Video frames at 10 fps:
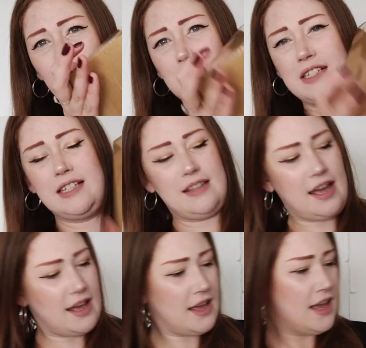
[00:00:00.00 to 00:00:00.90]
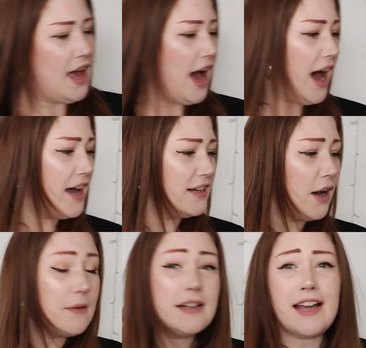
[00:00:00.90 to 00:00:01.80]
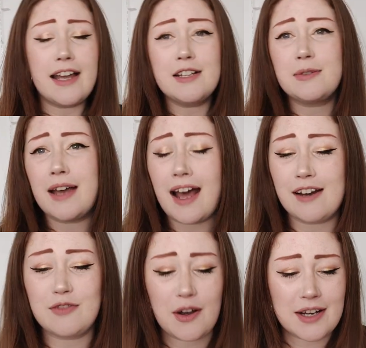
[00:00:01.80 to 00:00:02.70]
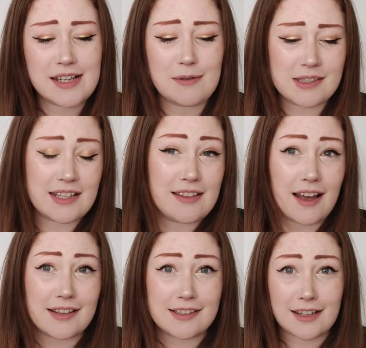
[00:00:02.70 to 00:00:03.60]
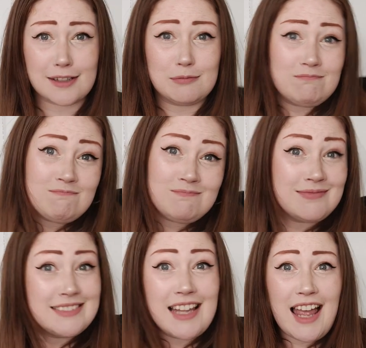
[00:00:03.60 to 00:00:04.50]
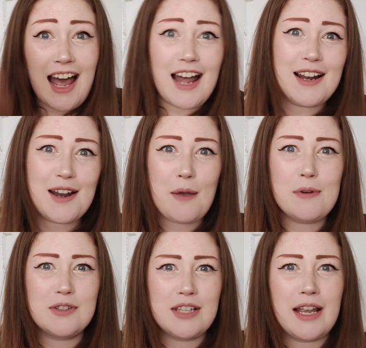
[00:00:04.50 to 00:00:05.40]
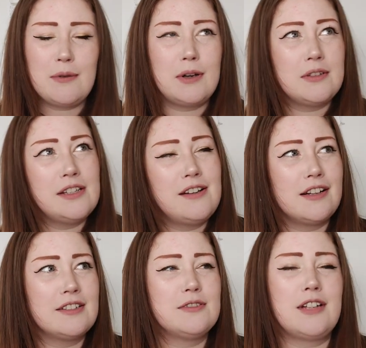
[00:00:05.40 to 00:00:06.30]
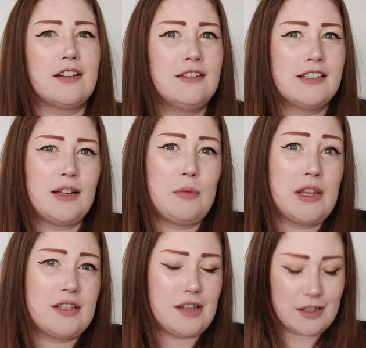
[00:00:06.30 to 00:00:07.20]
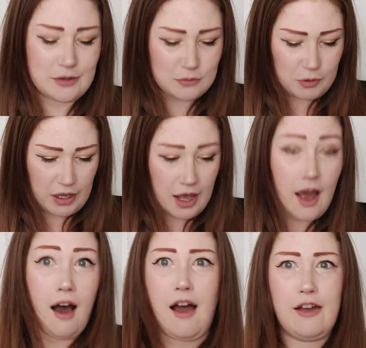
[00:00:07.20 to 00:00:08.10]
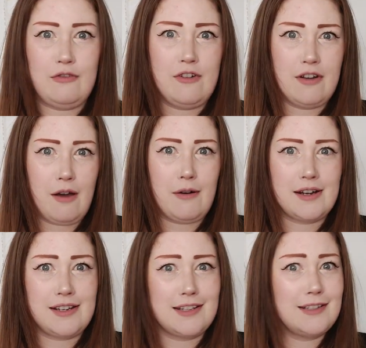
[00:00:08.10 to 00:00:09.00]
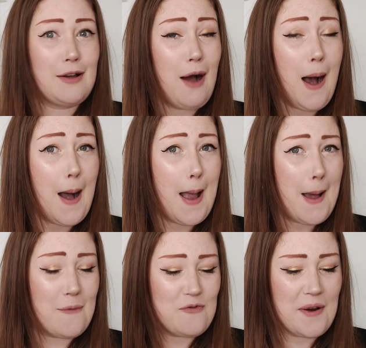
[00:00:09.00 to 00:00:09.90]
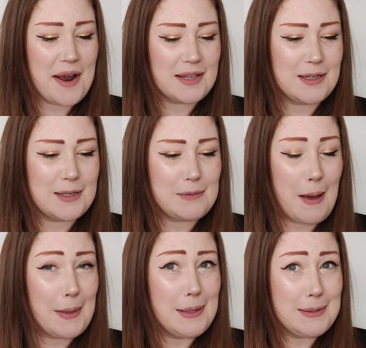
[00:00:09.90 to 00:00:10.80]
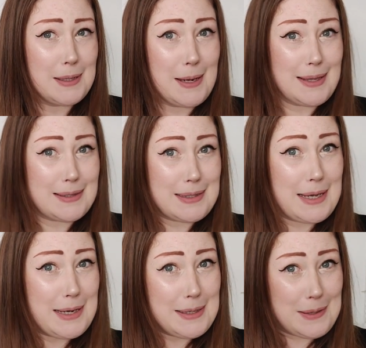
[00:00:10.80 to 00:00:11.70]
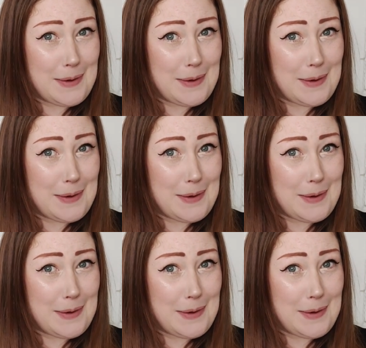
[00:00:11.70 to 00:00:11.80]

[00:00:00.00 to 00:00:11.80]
probably see there, and I'm gonna get into it, and I've no idea what's in there, so I don't know, we'll see. Well, you guys will know because it'll be in the title, but I have no idea. So I am very excited about this, so let's get into